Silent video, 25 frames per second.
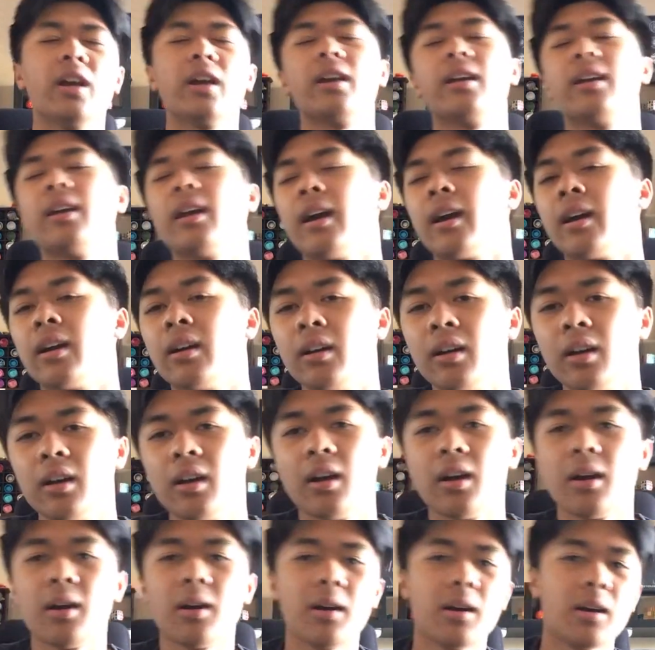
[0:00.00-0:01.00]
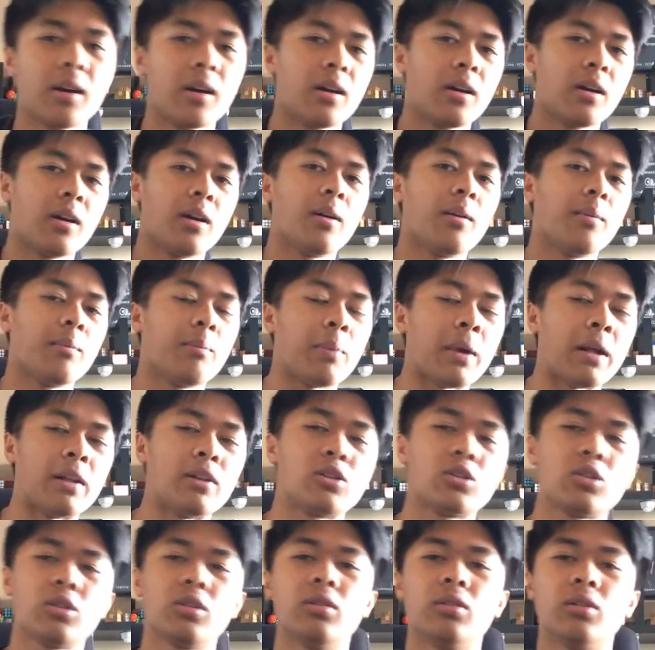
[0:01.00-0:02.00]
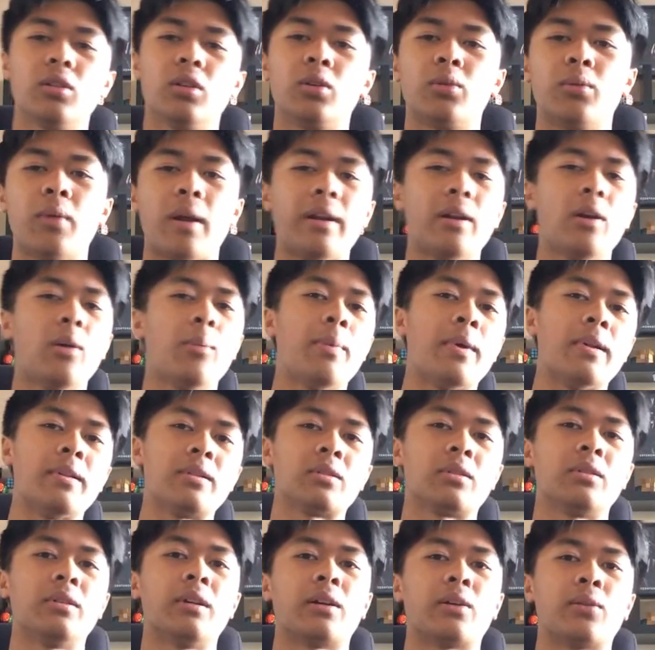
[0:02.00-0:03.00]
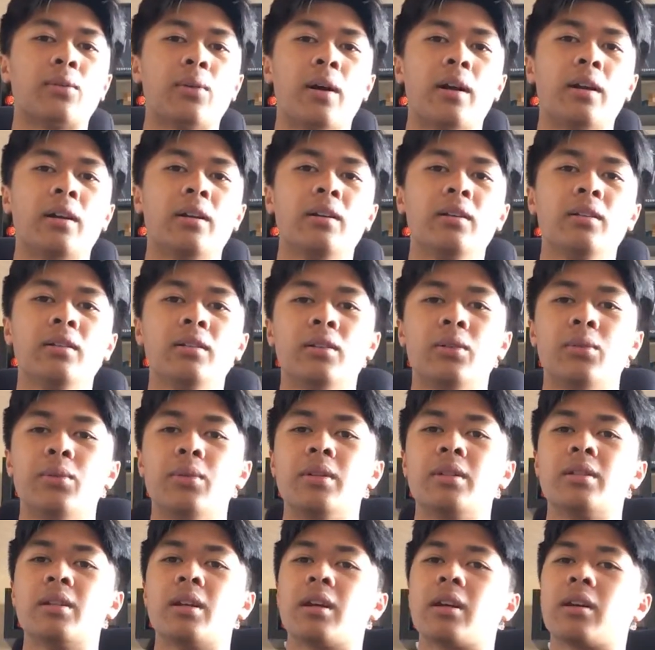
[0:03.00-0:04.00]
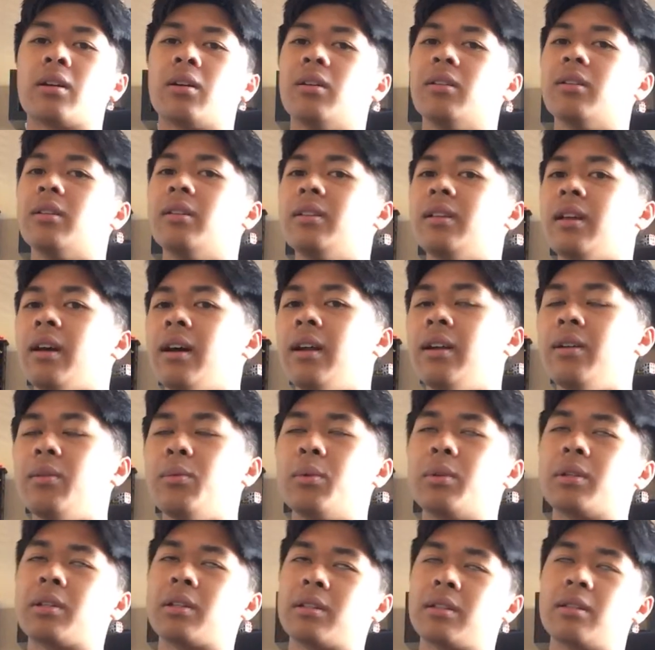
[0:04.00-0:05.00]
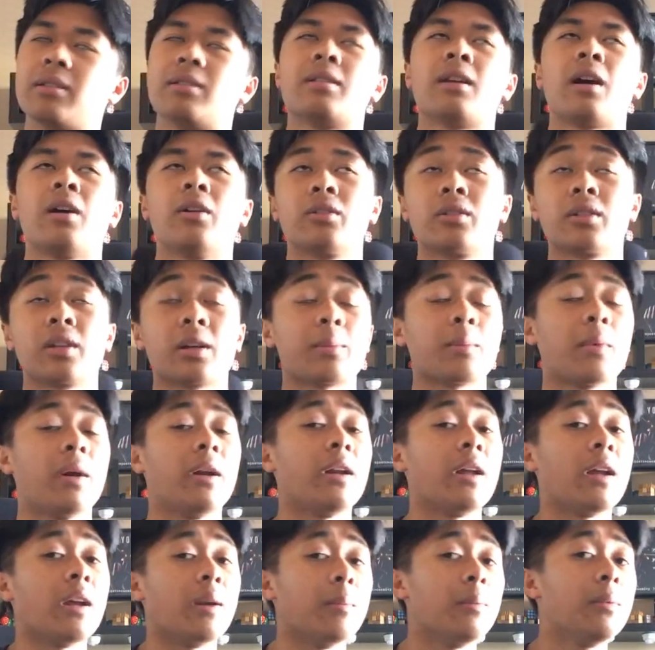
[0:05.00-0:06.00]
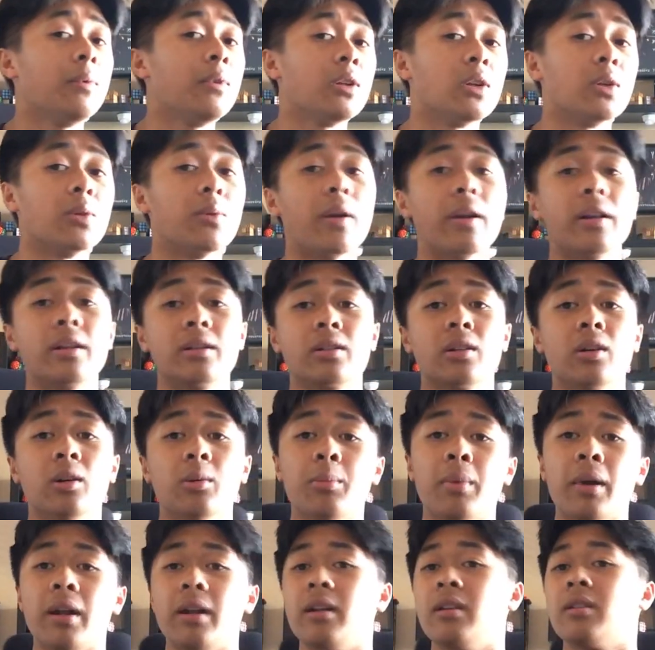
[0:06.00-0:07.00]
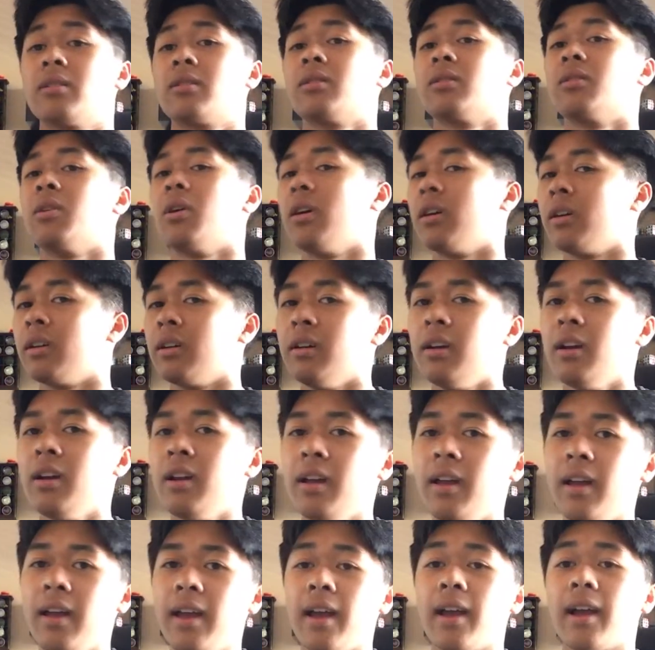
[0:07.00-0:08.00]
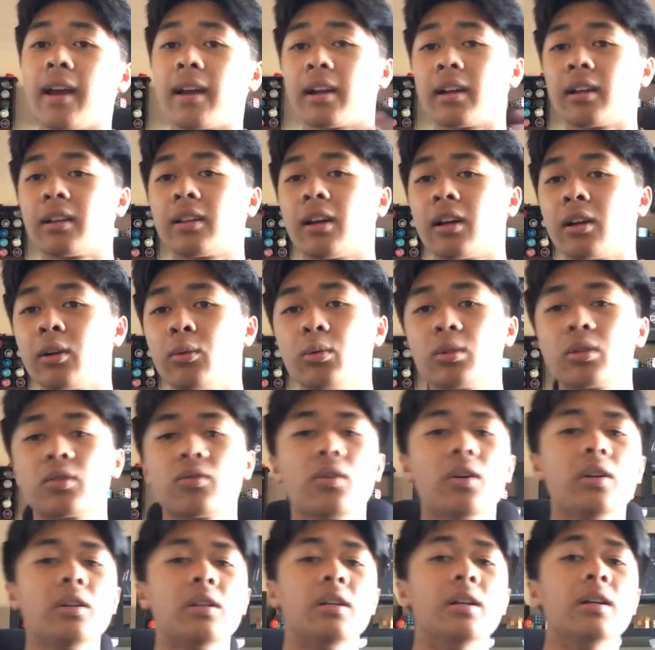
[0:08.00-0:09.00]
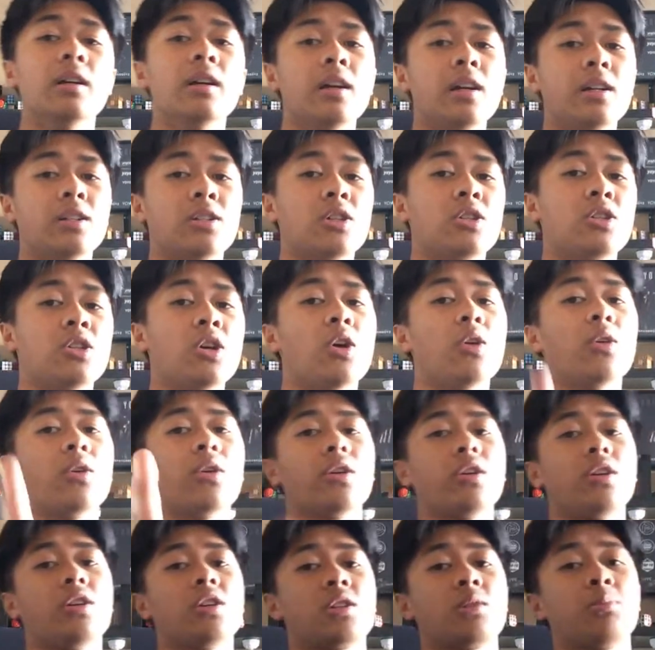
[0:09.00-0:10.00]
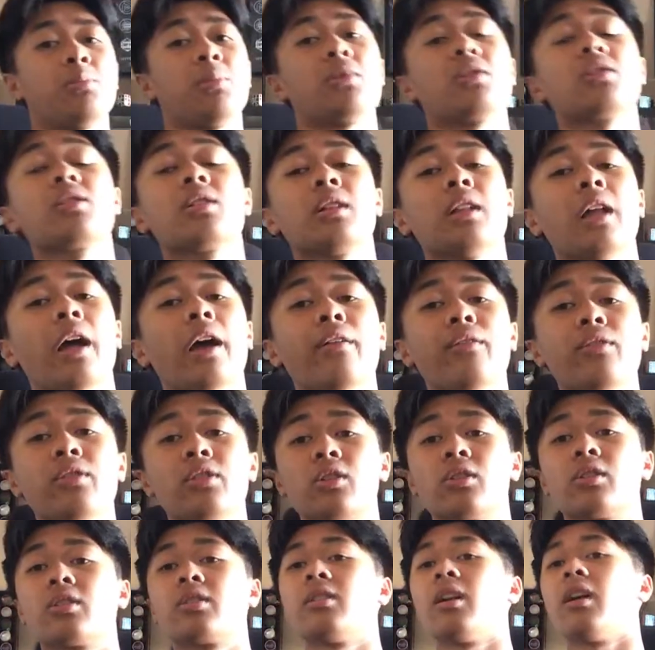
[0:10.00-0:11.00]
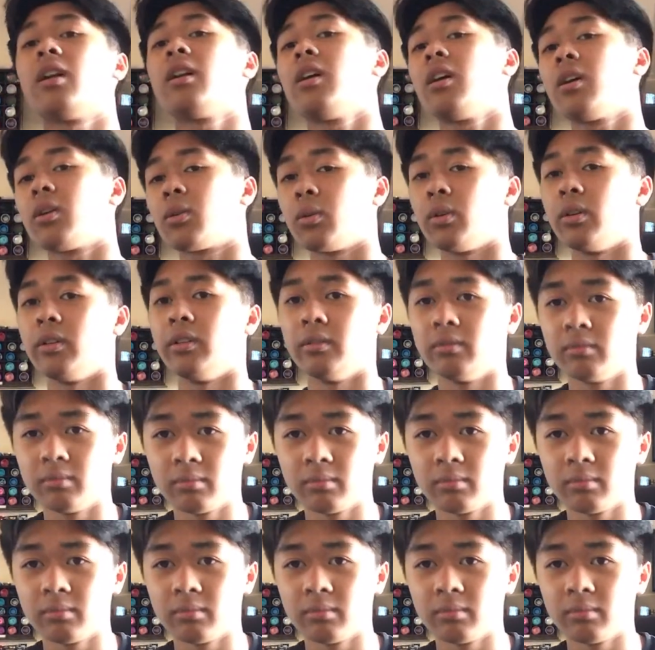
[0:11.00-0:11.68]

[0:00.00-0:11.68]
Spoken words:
Yeah. Pencil Loreno Pencil Neck Rada. The reason I called it that was because it sounds like my name, Lorenzo Pena Serrata, and I thought it was funny. It's a joke. You're supposed to laugh, so it's not awkward.